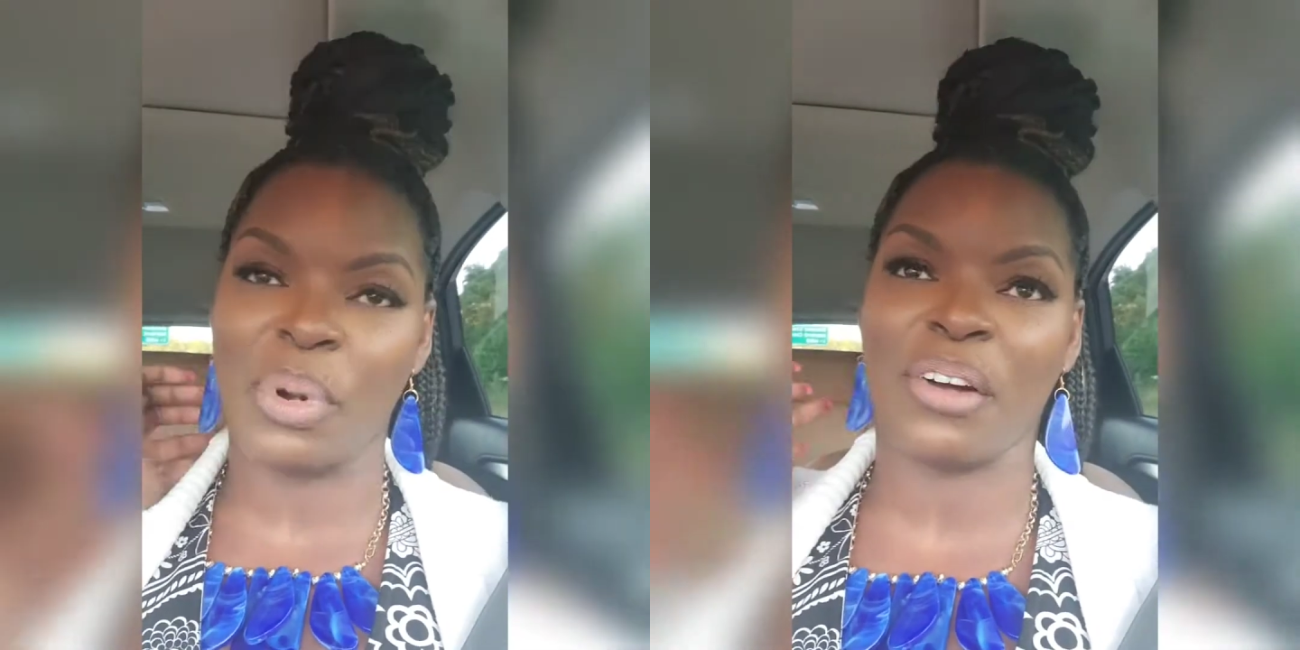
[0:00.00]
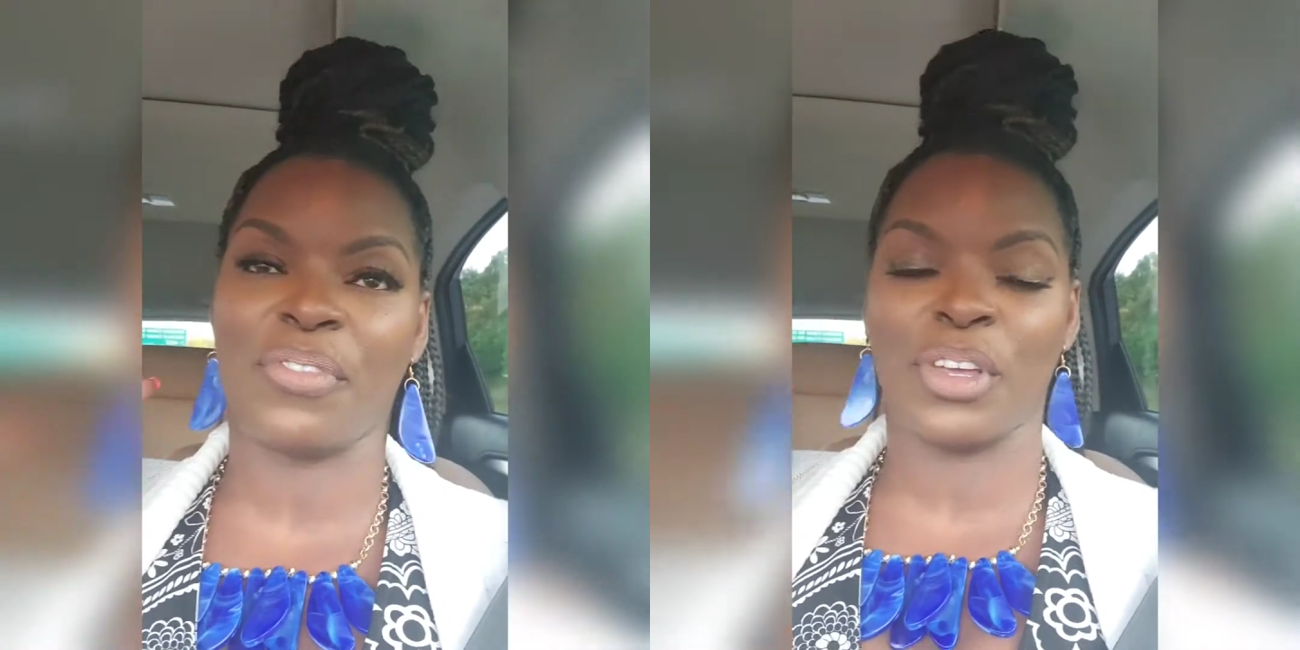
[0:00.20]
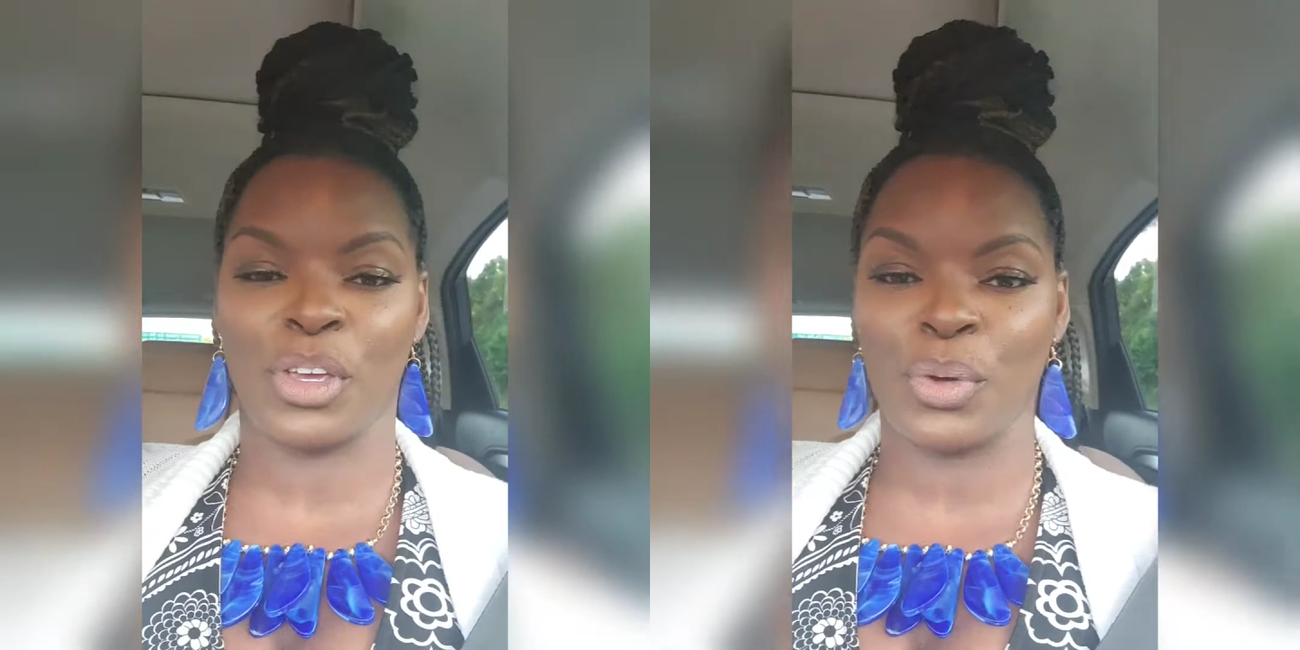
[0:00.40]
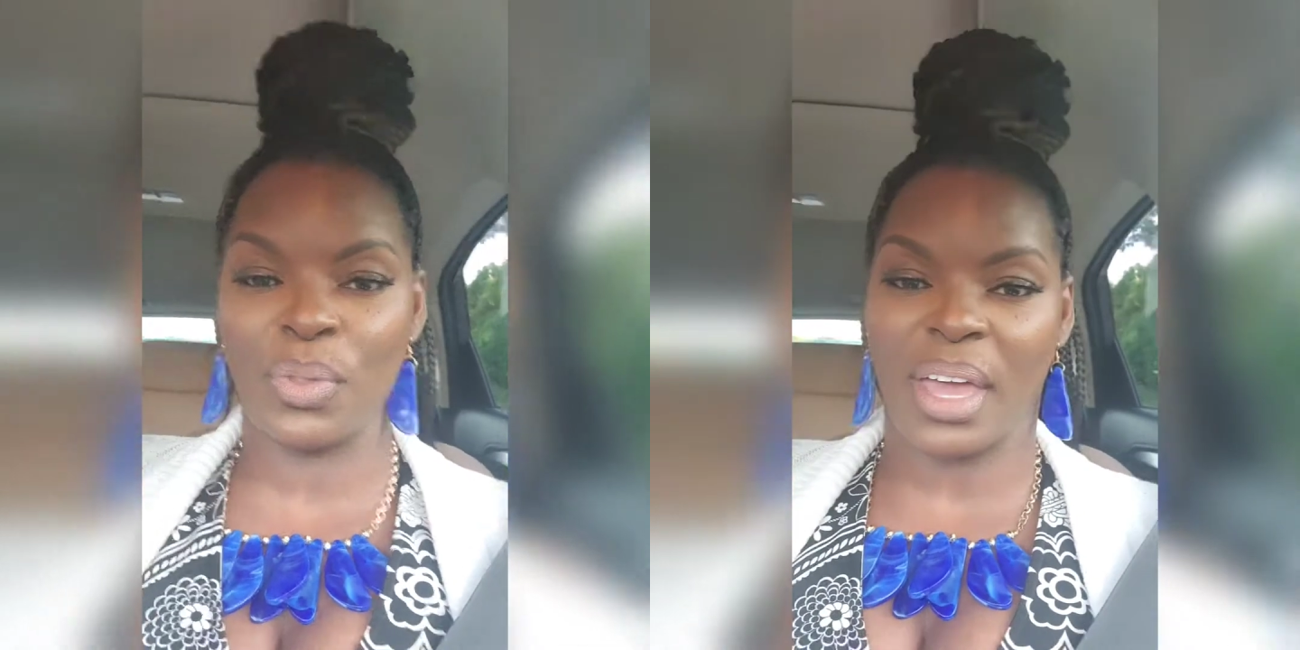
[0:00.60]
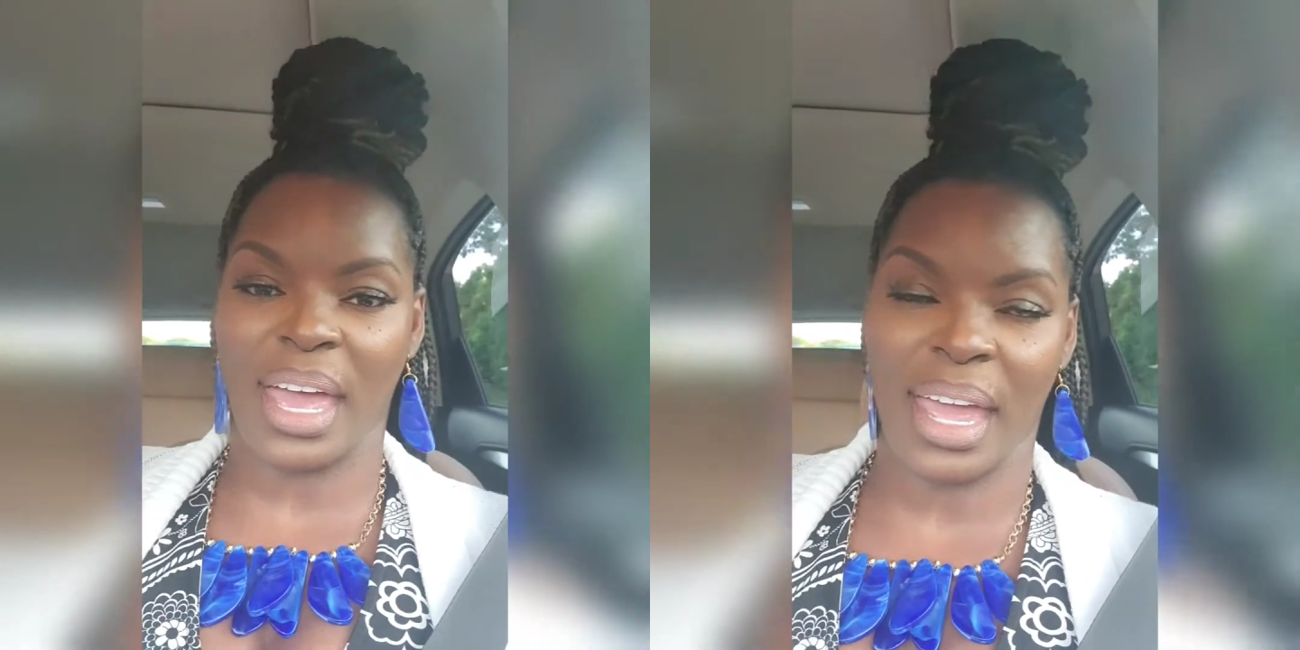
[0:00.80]
But for you
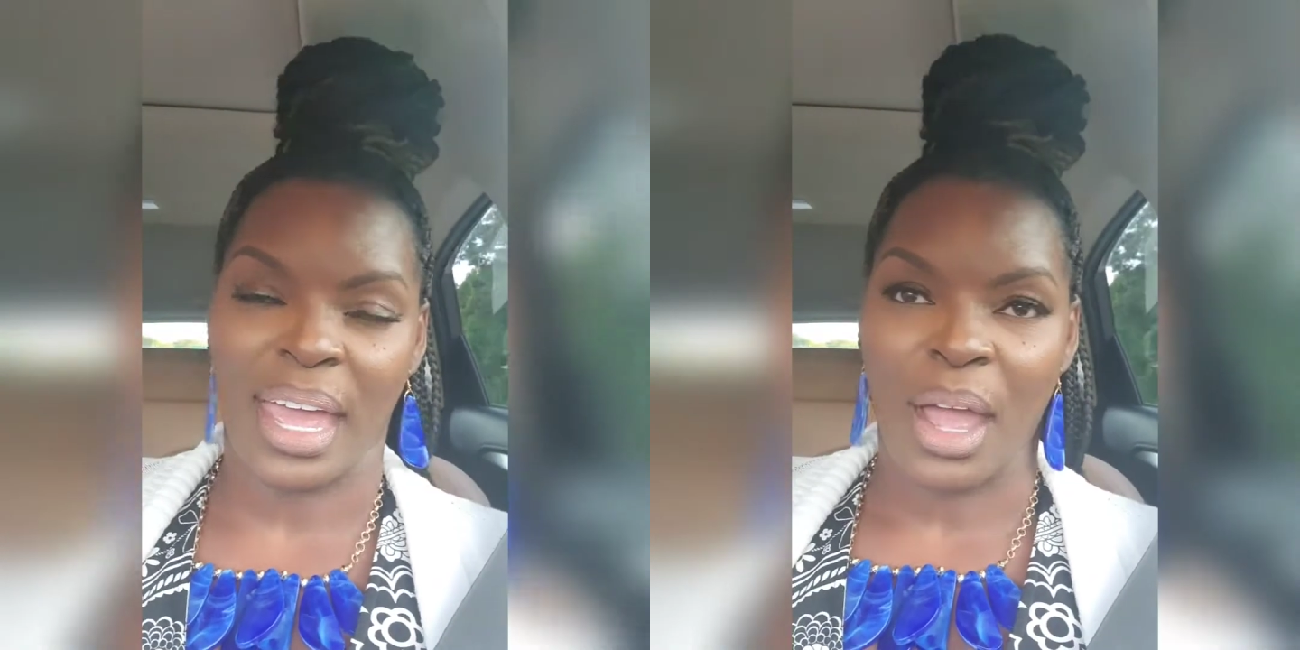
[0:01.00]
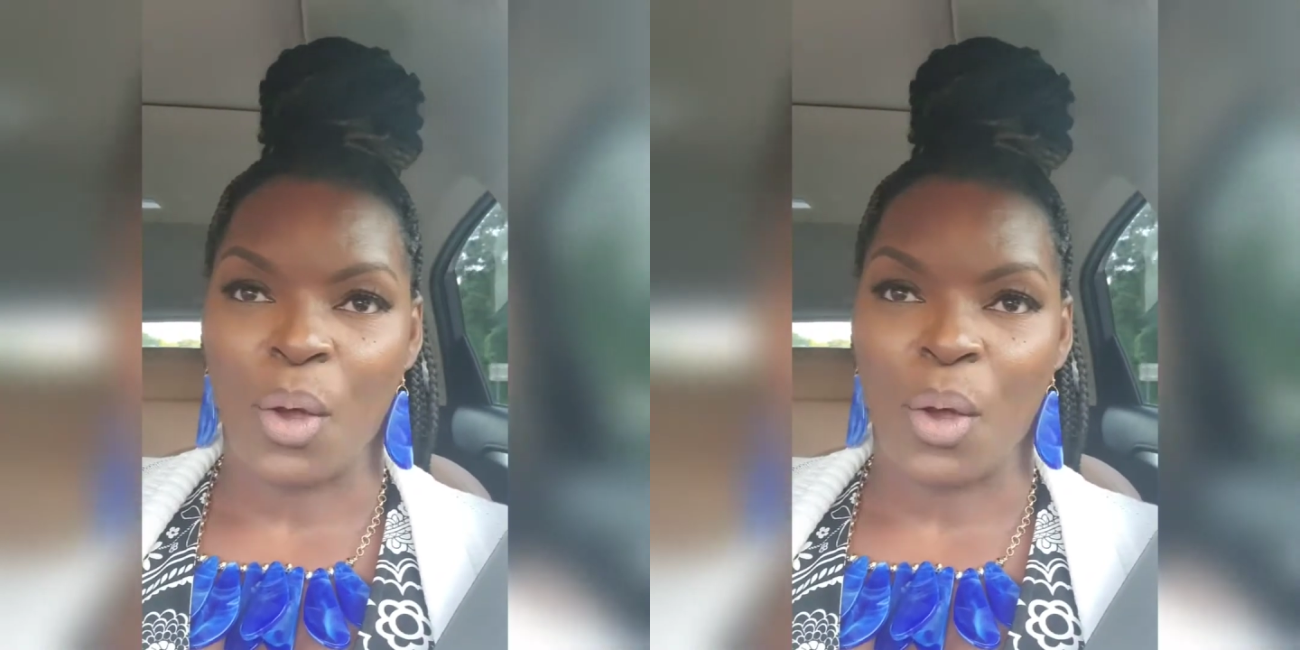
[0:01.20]
that